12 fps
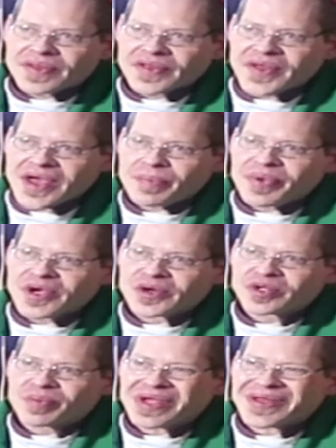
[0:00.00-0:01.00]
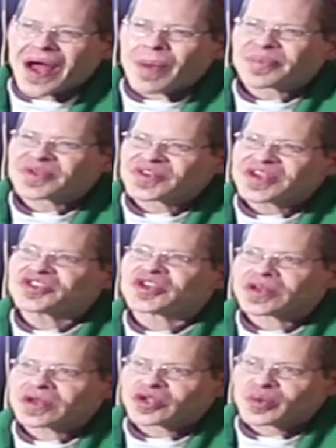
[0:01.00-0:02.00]
that they appear to be in
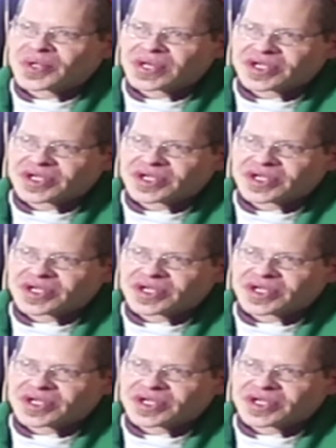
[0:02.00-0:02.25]
opposition to